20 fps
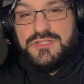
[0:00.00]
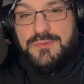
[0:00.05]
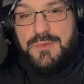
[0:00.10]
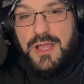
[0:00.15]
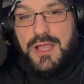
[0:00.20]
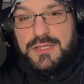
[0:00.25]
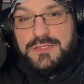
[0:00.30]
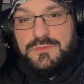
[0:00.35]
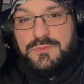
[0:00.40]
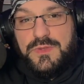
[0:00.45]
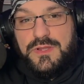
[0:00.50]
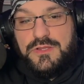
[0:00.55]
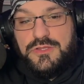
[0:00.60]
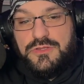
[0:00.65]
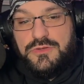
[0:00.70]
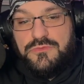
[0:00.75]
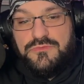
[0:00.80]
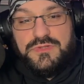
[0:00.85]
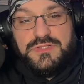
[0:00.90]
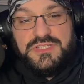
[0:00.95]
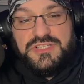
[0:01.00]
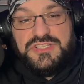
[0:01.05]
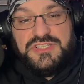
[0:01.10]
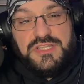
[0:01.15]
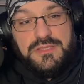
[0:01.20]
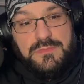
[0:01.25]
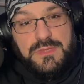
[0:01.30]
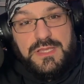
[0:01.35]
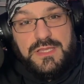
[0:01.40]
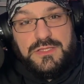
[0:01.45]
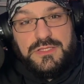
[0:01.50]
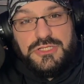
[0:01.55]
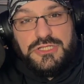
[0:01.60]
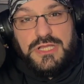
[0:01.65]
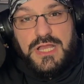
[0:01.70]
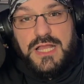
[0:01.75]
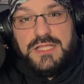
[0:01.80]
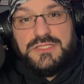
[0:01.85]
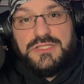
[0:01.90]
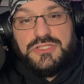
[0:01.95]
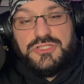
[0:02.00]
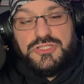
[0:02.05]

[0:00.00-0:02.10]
to mine, where you don't really see me in the shots.